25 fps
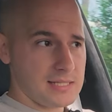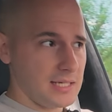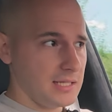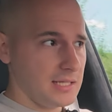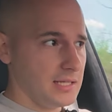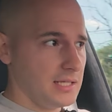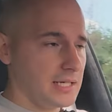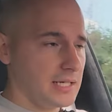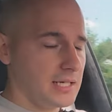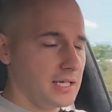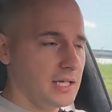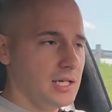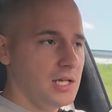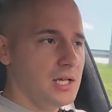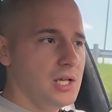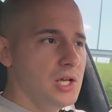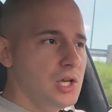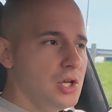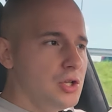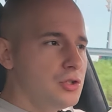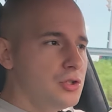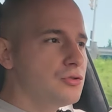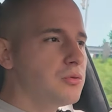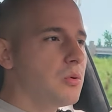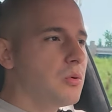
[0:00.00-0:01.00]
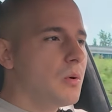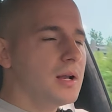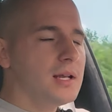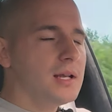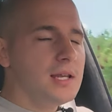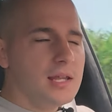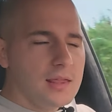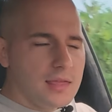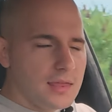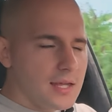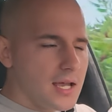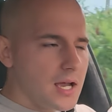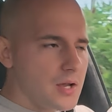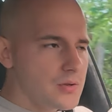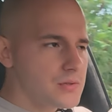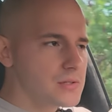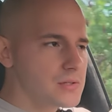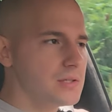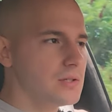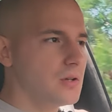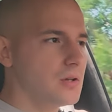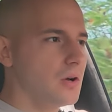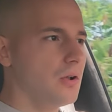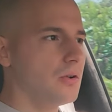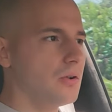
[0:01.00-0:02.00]
say, like
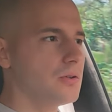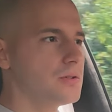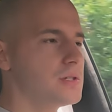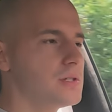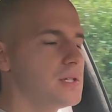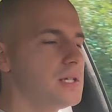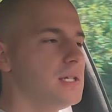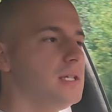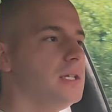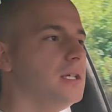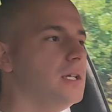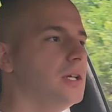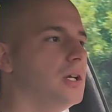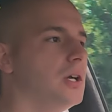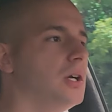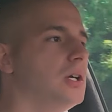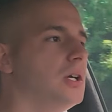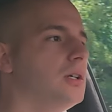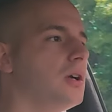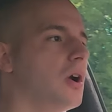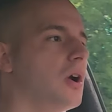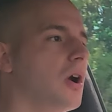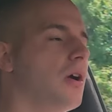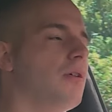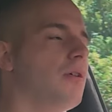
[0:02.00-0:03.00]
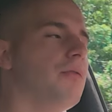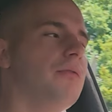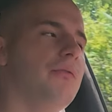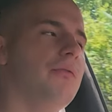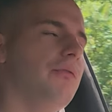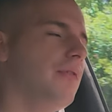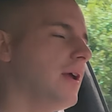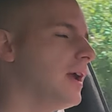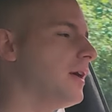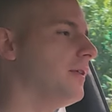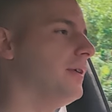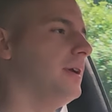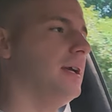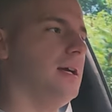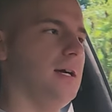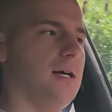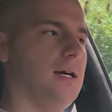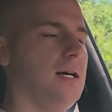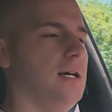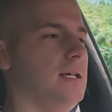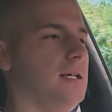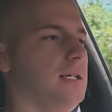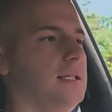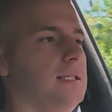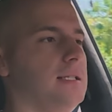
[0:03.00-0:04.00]
$20,000 a year are very
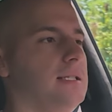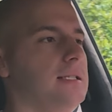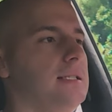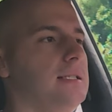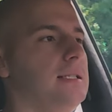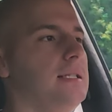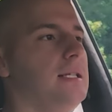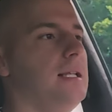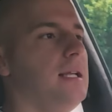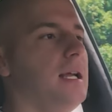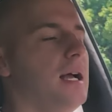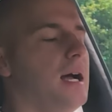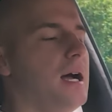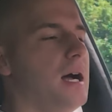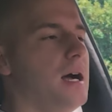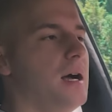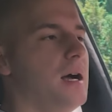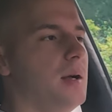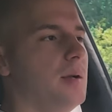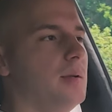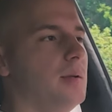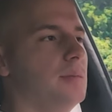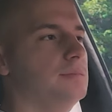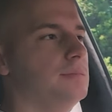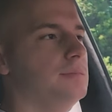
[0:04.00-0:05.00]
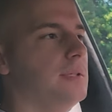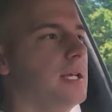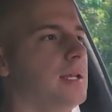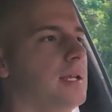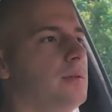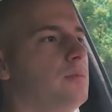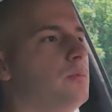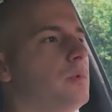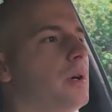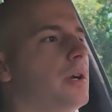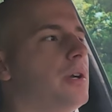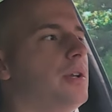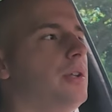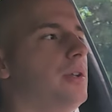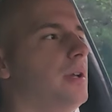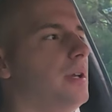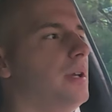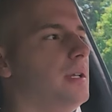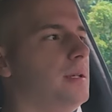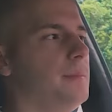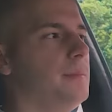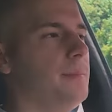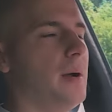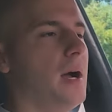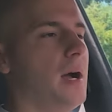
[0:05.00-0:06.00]
high. And what are you
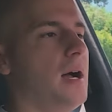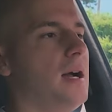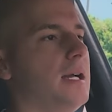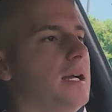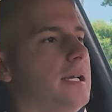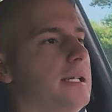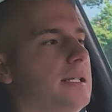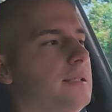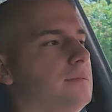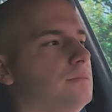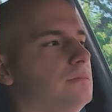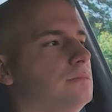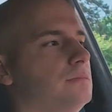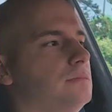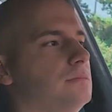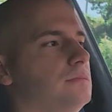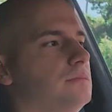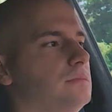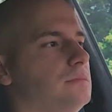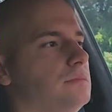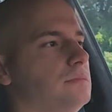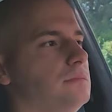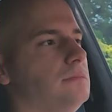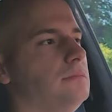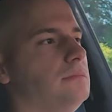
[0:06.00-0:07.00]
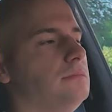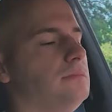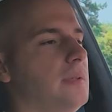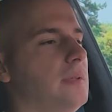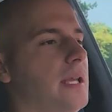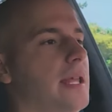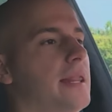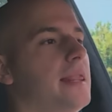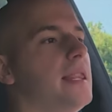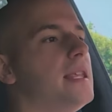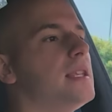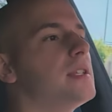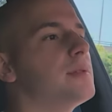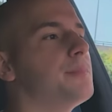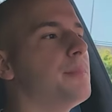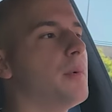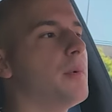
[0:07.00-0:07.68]
going to buy in this